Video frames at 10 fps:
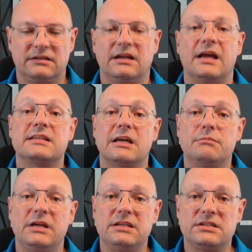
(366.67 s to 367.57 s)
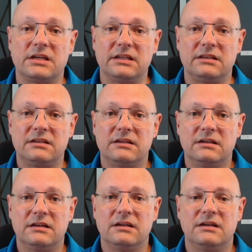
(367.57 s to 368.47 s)
As I mentioned,
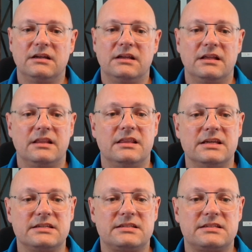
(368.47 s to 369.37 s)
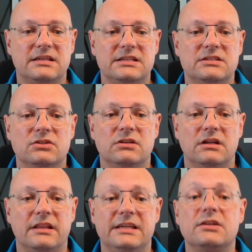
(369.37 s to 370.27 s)
these
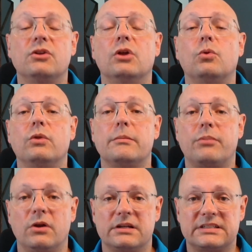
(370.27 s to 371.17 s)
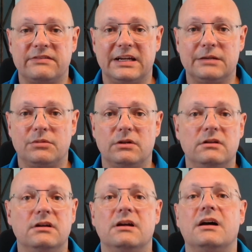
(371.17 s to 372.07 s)
are not all the products available.
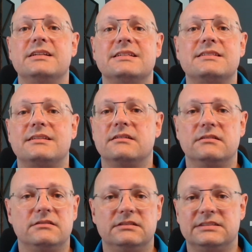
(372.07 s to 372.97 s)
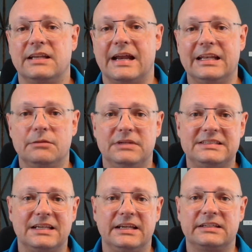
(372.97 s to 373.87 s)
I just randomly
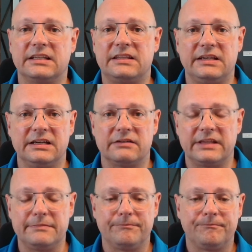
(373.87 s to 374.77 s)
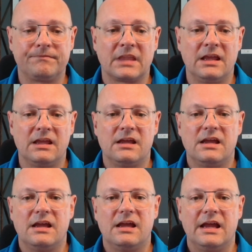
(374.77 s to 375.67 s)
selected 3 of them.
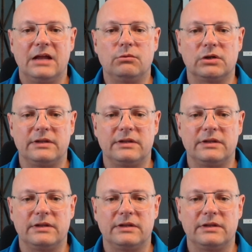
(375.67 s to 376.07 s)
And what will